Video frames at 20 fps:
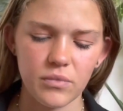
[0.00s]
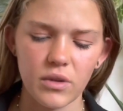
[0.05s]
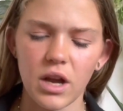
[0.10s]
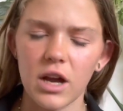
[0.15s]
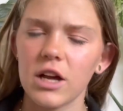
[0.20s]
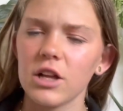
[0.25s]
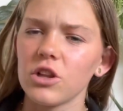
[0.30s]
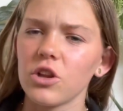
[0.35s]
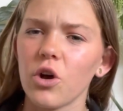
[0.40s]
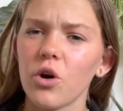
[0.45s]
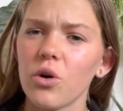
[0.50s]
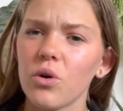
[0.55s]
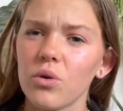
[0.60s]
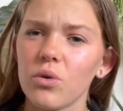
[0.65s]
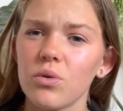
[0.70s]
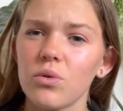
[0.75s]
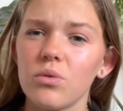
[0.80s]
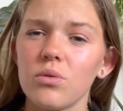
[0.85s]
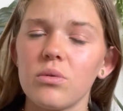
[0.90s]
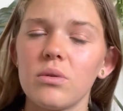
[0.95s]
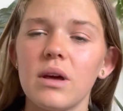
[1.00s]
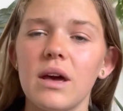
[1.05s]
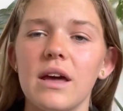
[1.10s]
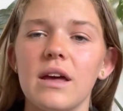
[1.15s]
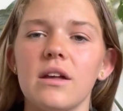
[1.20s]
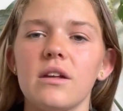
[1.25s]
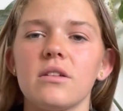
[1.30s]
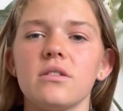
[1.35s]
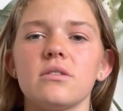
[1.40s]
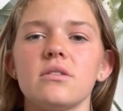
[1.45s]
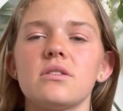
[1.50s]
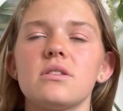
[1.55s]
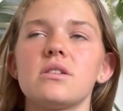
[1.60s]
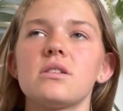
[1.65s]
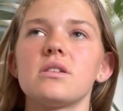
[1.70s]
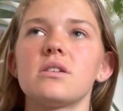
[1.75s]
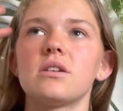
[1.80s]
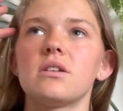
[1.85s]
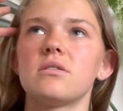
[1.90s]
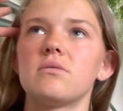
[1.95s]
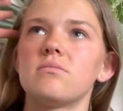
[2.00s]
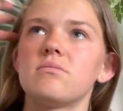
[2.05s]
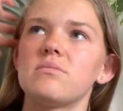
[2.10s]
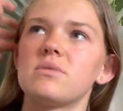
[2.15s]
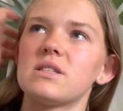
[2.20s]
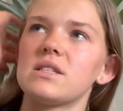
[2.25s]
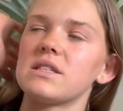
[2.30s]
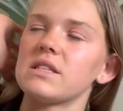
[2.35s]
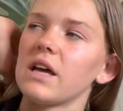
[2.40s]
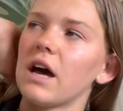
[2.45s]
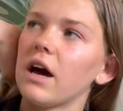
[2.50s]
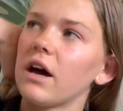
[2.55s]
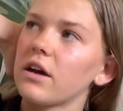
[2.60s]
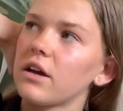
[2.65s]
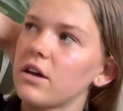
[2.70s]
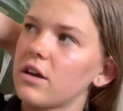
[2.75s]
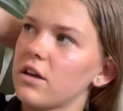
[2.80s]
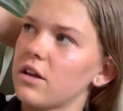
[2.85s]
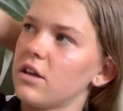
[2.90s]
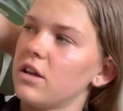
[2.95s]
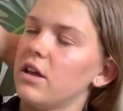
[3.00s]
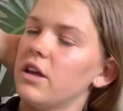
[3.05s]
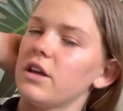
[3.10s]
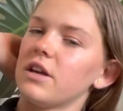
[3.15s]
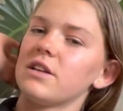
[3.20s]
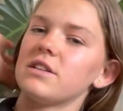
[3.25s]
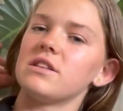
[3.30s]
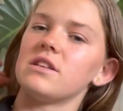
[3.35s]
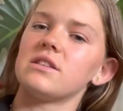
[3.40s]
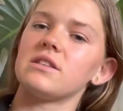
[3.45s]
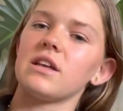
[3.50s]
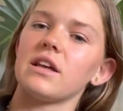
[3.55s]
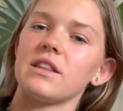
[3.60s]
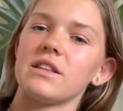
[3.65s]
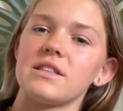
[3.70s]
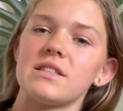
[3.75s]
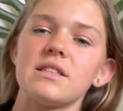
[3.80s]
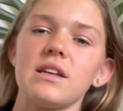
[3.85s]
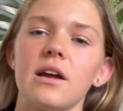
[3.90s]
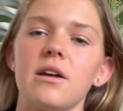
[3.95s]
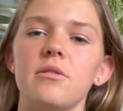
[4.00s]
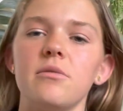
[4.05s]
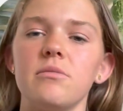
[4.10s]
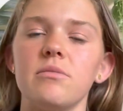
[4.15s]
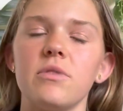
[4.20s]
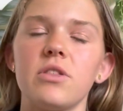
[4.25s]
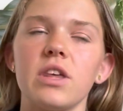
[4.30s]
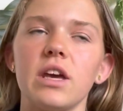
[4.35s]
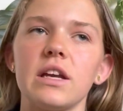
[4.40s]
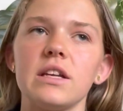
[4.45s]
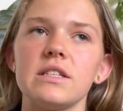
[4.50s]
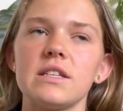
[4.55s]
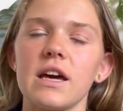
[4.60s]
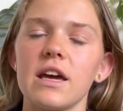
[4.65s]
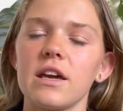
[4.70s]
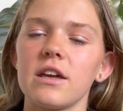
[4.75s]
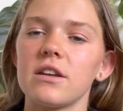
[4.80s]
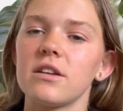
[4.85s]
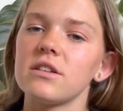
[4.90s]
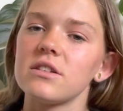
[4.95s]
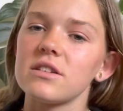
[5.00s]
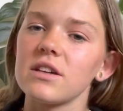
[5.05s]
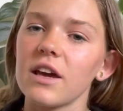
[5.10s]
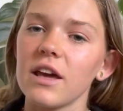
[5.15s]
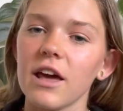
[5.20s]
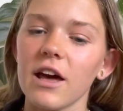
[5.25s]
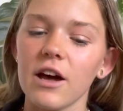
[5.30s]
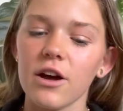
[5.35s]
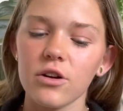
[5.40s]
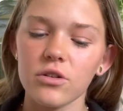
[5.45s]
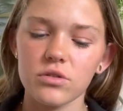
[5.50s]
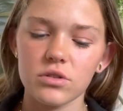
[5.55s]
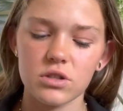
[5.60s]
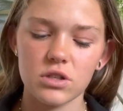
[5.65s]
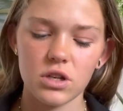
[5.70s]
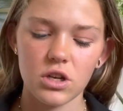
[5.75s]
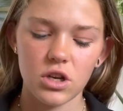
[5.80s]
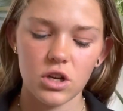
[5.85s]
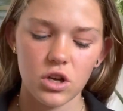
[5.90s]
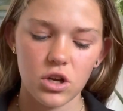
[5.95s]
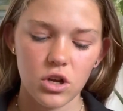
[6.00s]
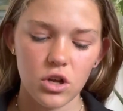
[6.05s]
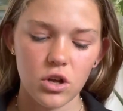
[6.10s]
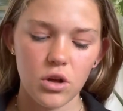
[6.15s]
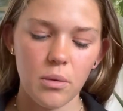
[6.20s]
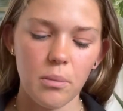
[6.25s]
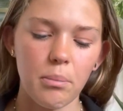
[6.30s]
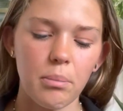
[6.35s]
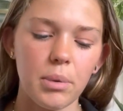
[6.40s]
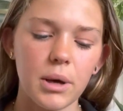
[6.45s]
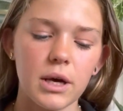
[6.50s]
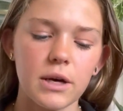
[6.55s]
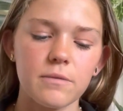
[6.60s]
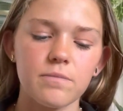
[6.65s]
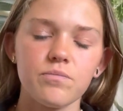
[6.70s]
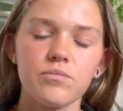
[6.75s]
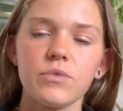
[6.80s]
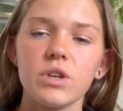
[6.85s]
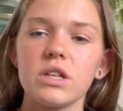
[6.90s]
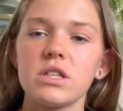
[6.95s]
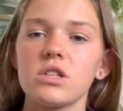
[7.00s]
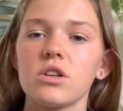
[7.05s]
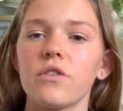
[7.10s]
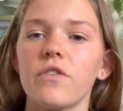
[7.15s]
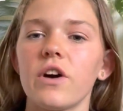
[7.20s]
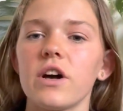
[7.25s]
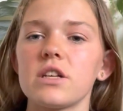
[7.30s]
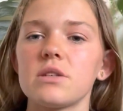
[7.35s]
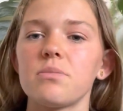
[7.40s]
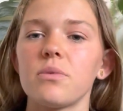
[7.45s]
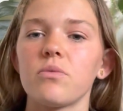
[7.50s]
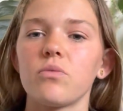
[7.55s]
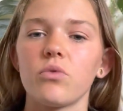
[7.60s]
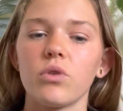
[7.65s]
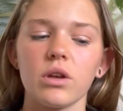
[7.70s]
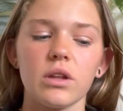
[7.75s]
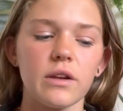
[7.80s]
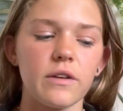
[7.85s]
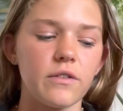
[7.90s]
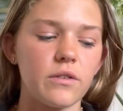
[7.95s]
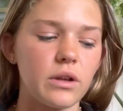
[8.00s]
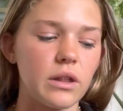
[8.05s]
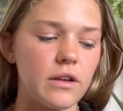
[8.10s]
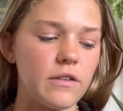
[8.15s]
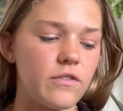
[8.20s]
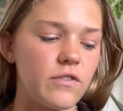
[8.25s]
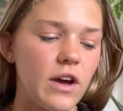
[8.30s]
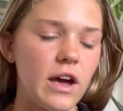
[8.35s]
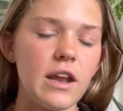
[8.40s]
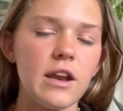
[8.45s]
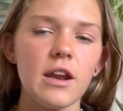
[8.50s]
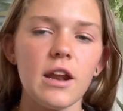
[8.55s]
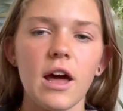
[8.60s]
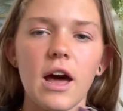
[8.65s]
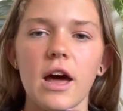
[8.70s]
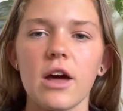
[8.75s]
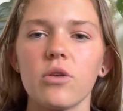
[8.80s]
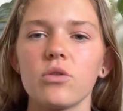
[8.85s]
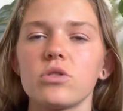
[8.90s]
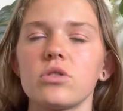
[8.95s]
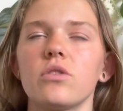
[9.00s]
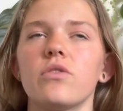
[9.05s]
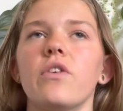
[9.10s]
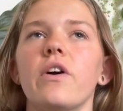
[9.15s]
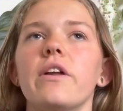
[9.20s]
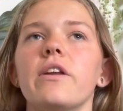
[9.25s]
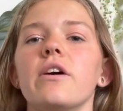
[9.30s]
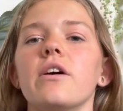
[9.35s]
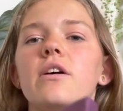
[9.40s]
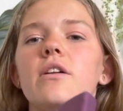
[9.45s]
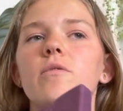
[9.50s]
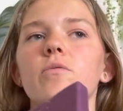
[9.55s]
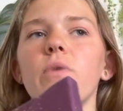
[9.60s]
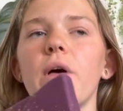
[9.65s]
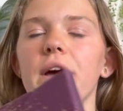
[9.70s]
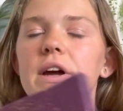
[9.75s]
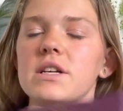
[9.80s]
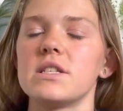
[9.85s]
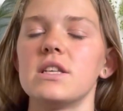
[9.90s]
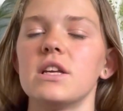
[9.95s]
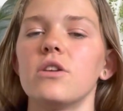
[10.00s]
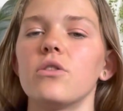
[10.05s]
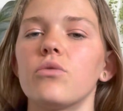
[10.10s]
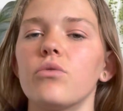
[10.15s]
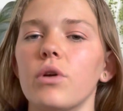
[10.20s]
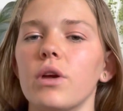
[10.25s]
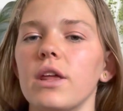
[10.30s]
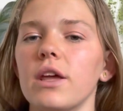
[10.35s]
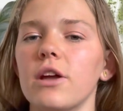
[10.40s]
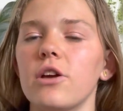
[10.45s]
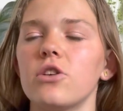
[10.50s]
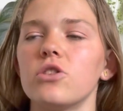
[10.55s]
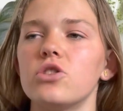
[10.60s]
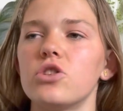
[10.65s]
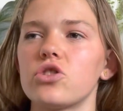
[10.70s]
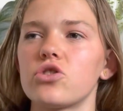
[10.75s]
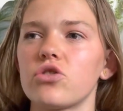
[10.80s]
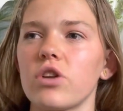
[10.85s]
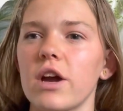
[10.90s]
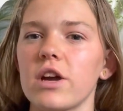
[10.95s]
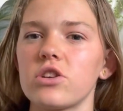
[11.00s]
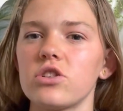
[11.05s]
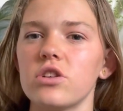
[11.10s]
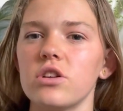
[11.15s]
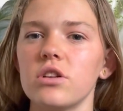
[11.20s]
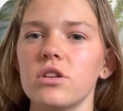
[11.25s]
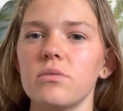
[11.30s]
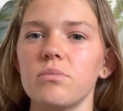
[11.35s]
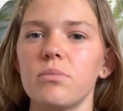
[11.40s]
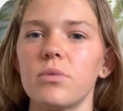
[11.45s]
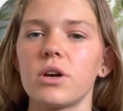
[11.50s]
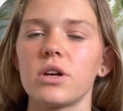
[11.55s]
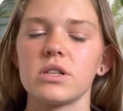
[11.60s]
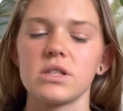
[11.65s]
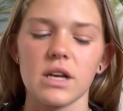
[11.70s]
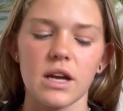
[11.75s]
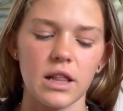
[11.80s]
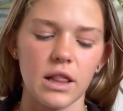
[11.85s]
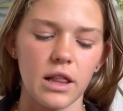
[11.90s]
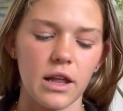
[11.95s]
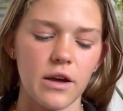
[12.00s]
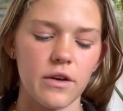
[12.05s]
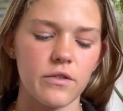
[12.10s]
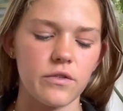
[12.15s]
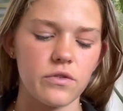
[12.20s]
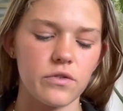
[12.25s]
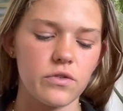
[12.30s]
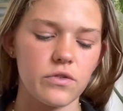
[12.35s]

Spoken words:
alone and stuck because it's like the same thing day in and day out. But this so far has been really, really fun. I also find it, like I said, a really good distraction because I love